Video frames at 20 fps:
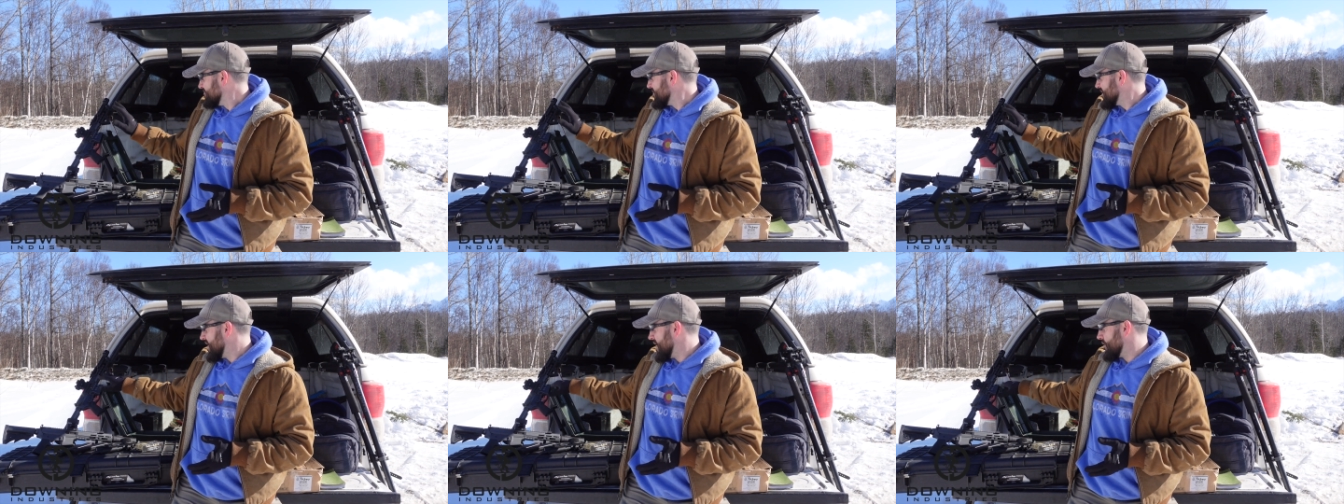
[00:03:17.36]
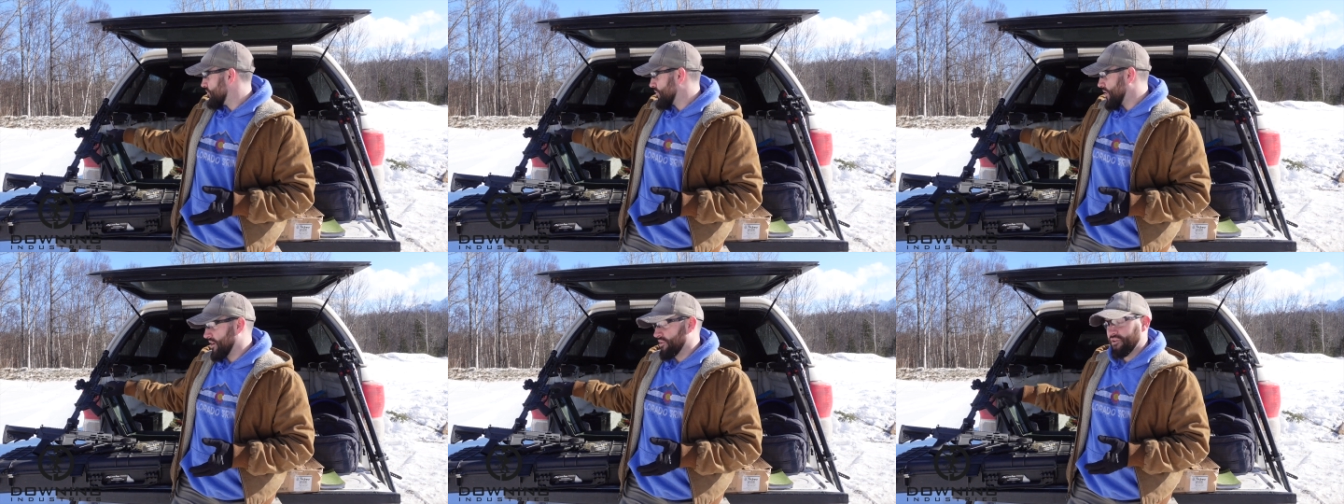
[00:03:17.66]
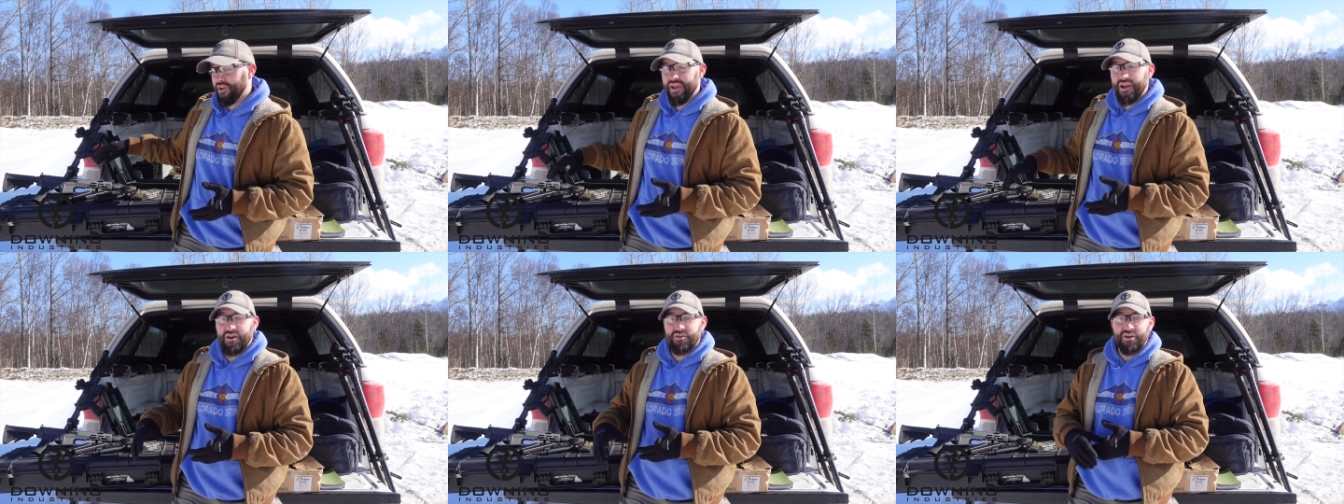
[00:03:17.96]
Uh, the
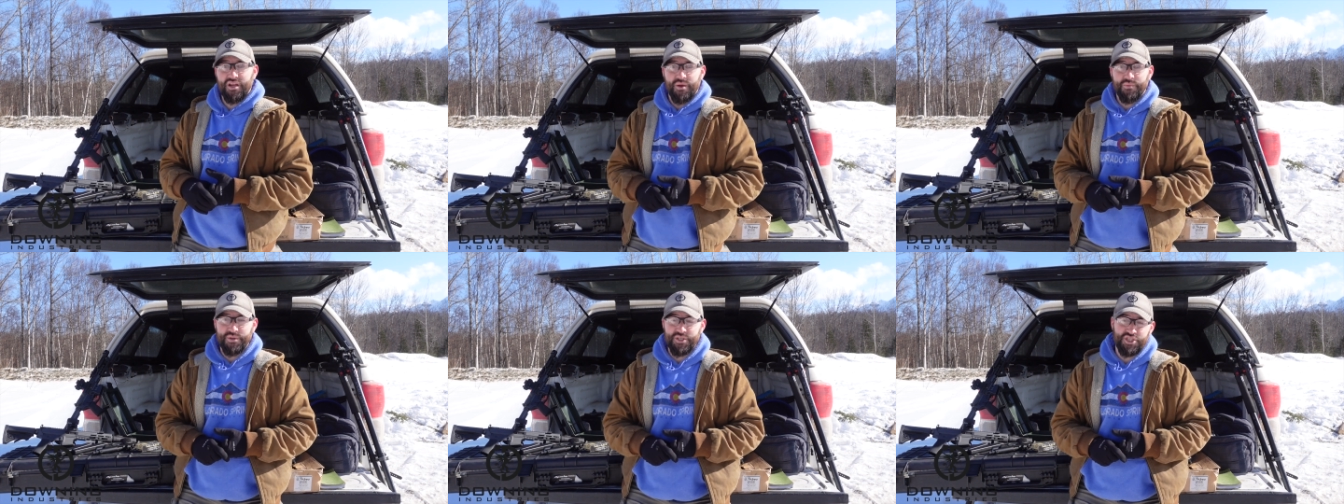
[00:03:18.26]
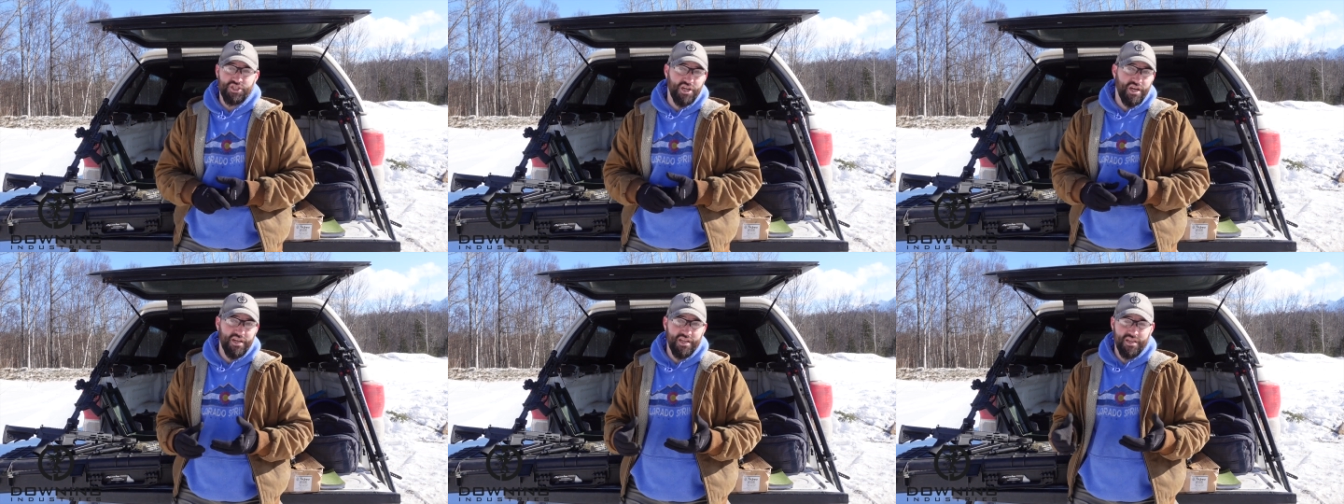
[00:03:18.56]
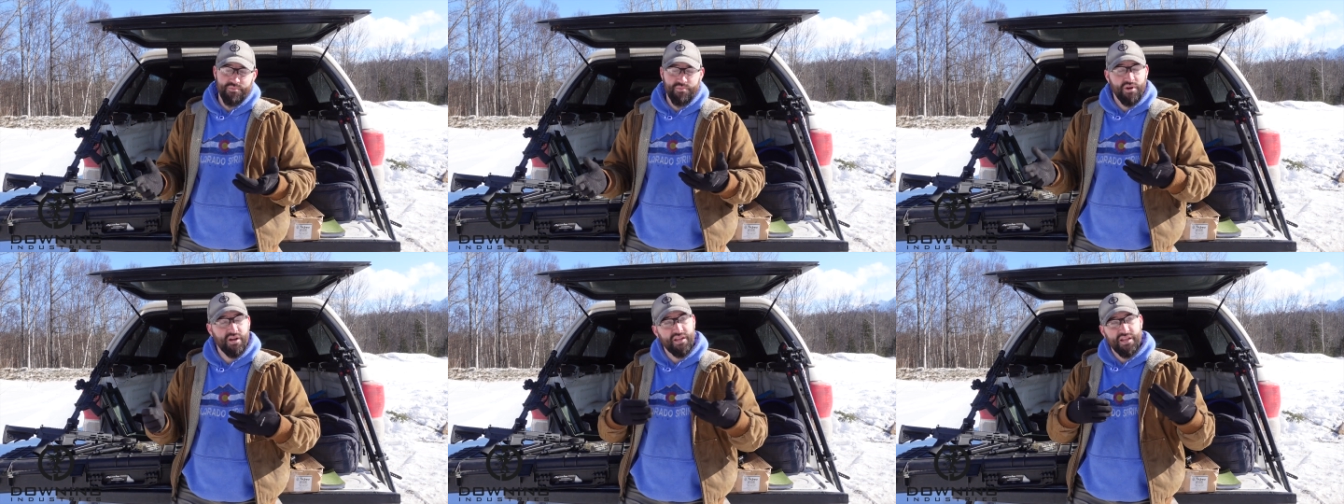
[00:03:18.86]
regular AR-9, we shot
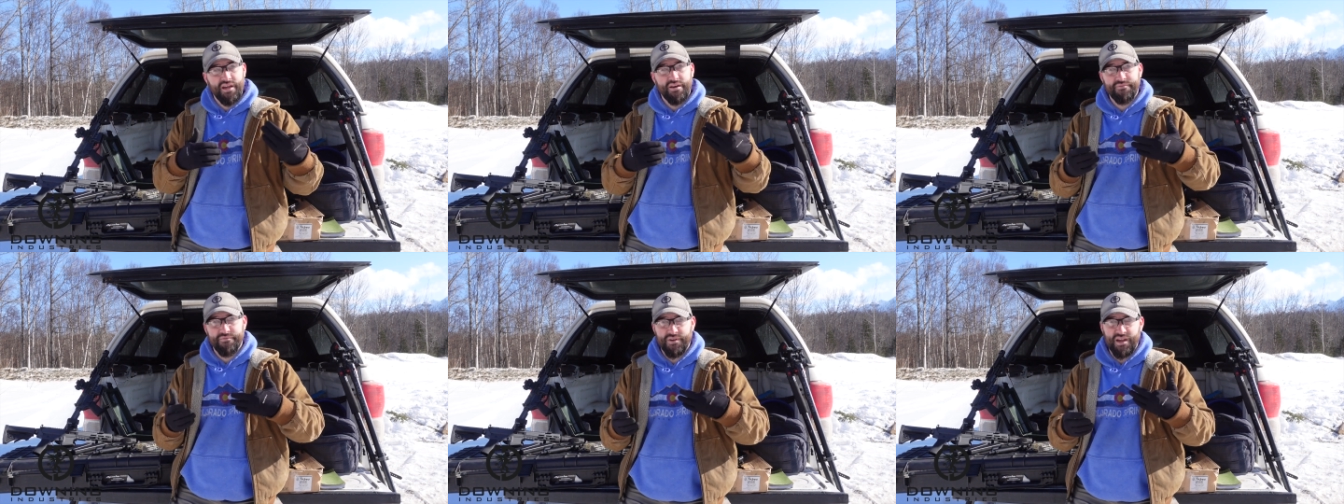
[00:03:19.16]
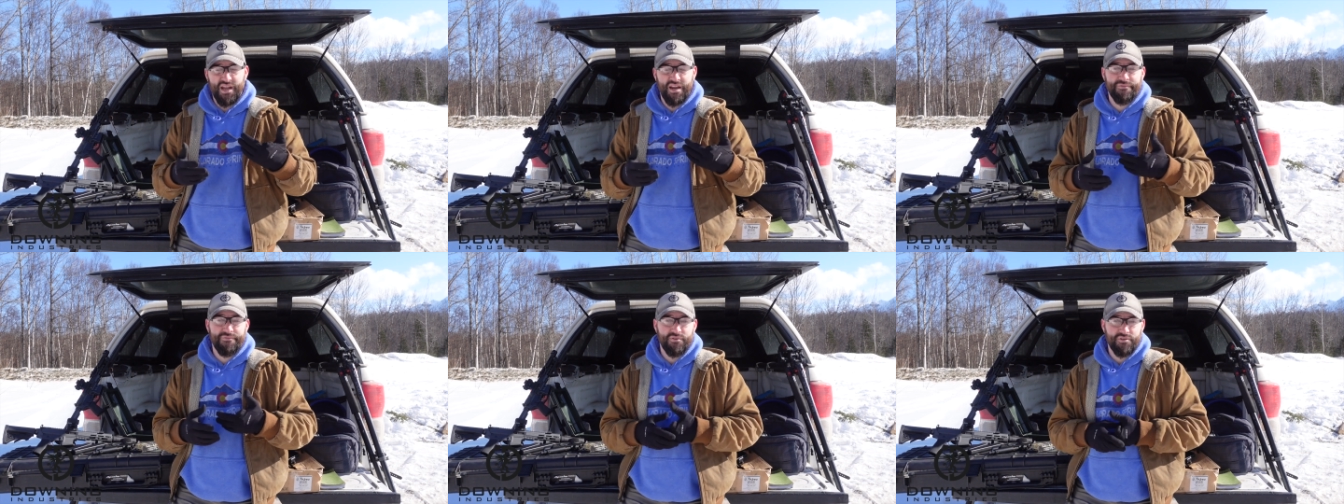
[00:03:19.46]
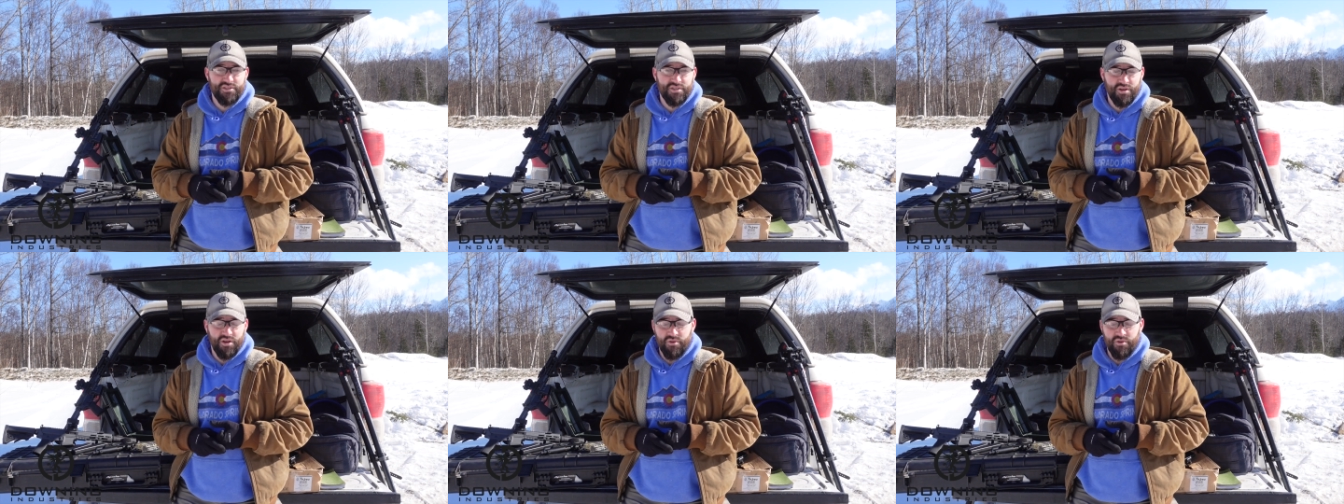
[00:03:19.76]
it, brought it out kind of for some